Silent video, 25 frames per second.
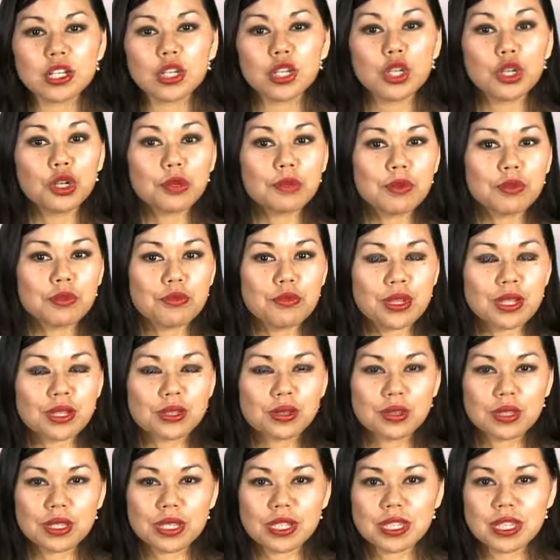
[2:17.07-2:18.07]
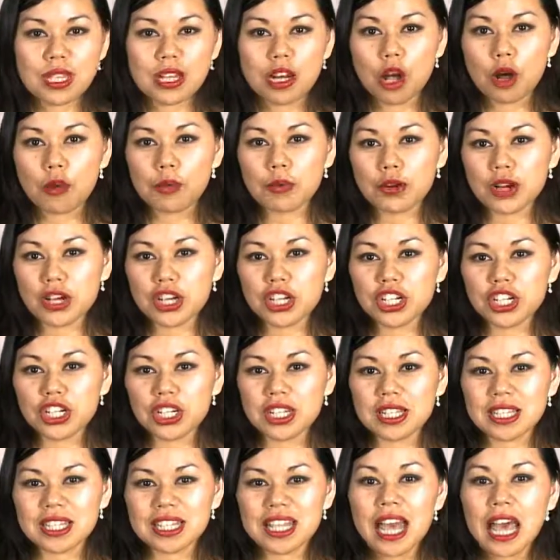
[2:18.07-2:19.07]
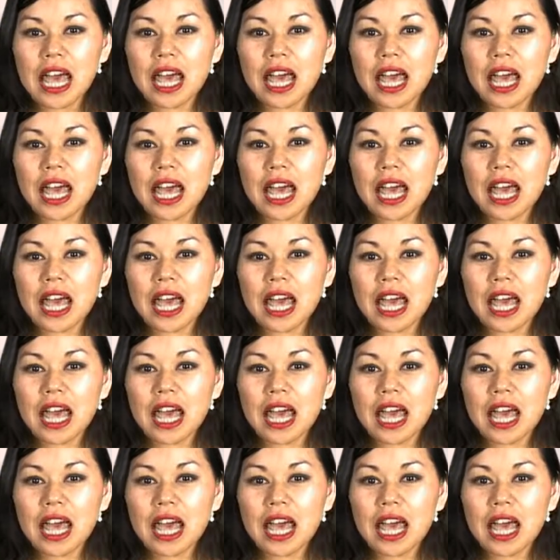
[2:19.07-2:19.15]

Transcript: Human Resources and Operations,